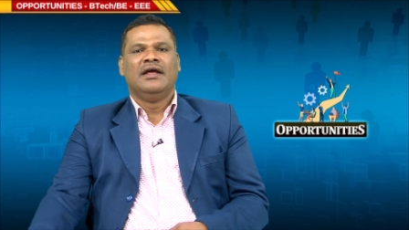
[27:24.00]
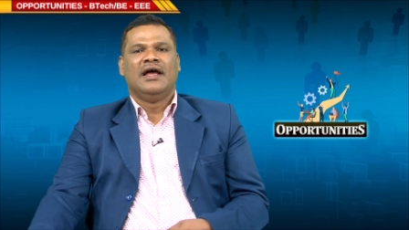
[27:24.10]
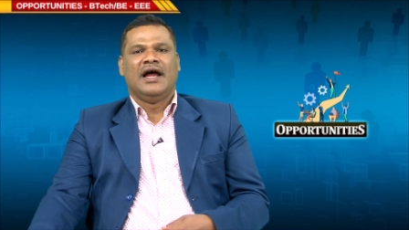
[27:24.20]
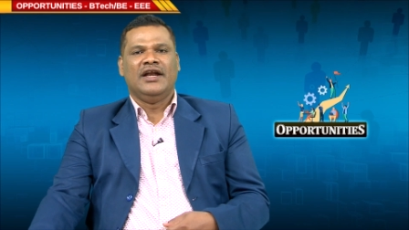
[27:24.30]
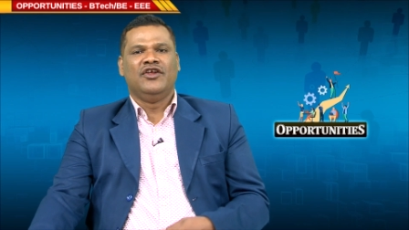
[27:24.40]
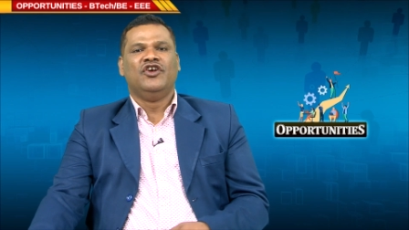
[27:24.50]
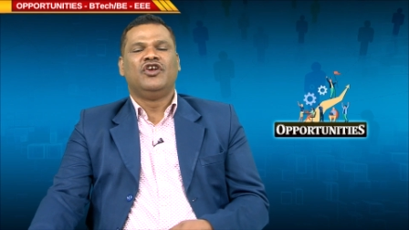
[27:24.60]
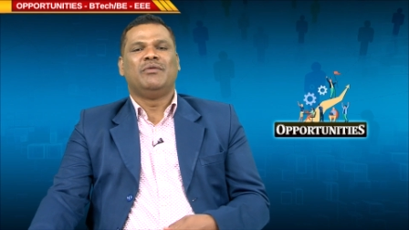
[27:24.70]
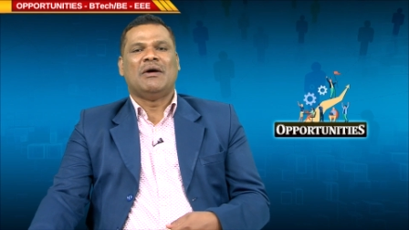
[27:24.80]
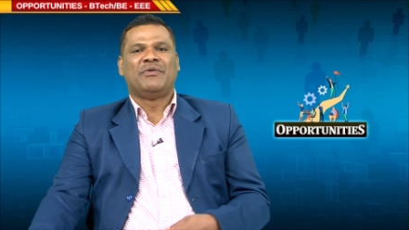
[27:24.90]
and you need
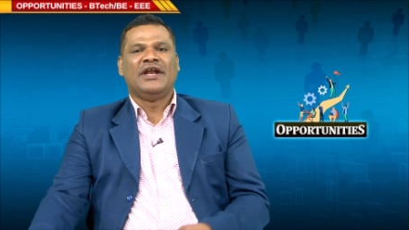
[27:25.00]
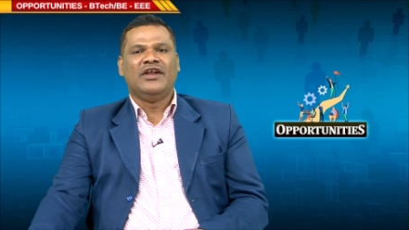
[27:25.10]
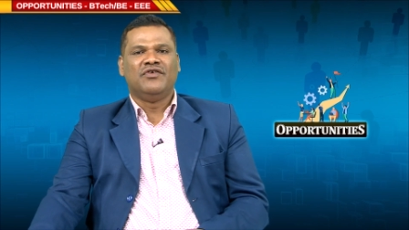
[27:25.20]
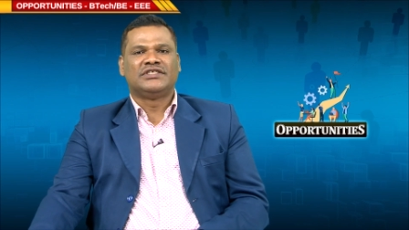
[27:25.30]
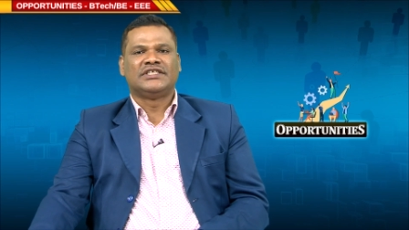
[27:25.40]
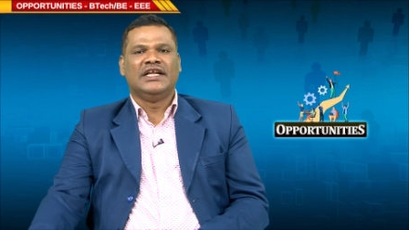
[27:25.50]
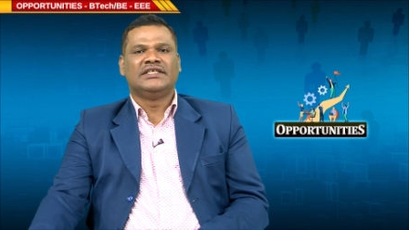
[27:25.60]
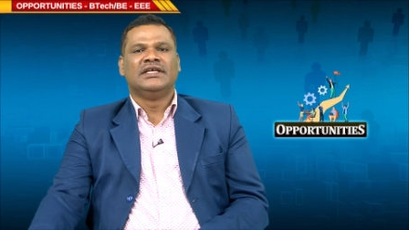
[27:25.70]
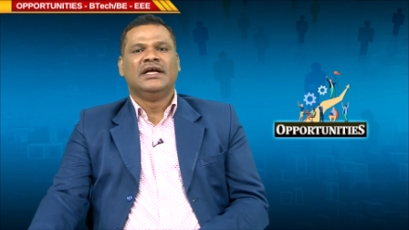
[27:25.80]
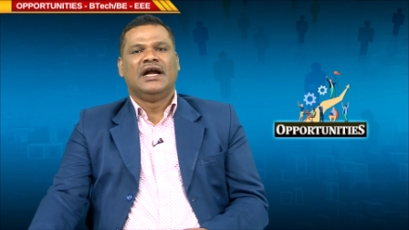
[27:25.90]
to upgrade your
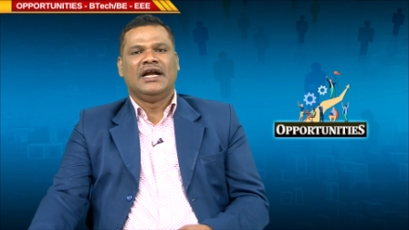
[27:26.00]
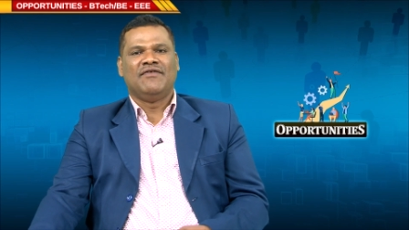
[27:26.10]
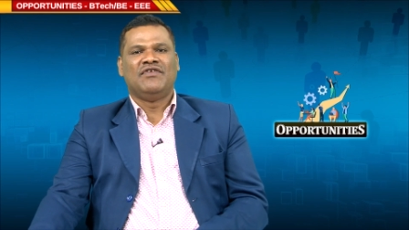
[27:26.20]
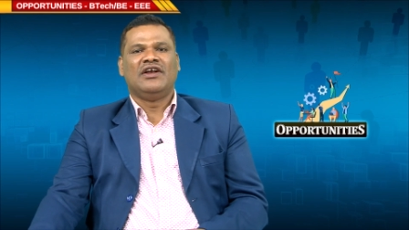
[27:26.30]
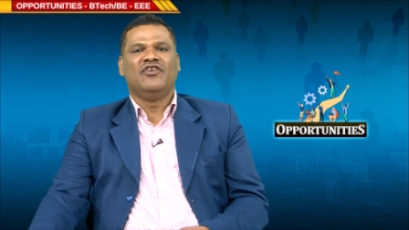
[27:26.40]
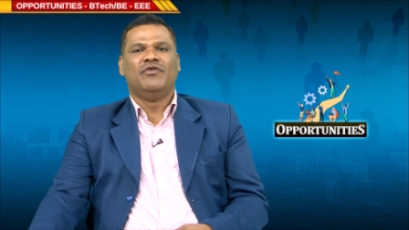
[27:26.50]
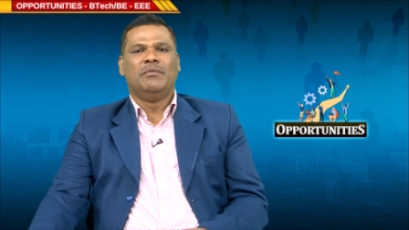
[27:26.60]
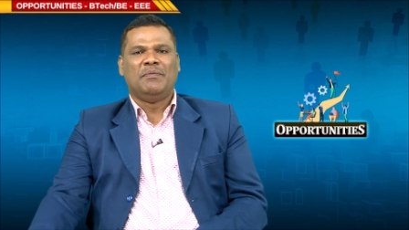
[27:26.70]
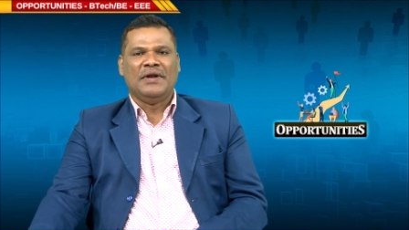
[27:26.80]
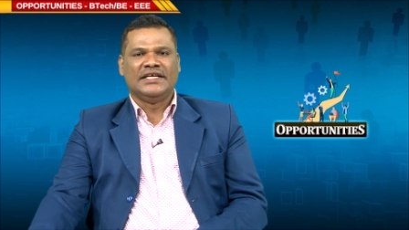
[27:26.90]
skills and definitely you will
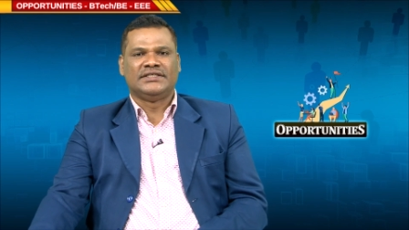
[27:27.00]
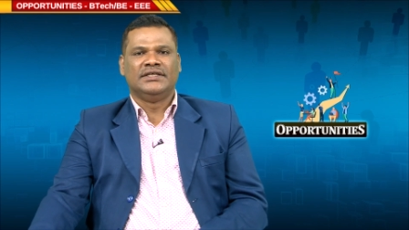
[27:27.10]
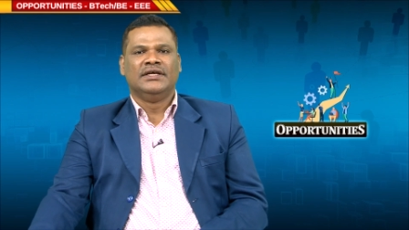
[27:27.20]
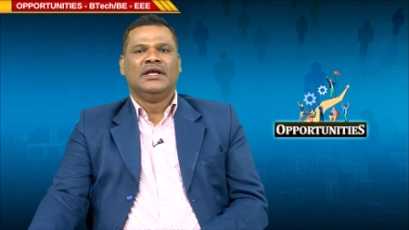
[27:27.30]
be placed.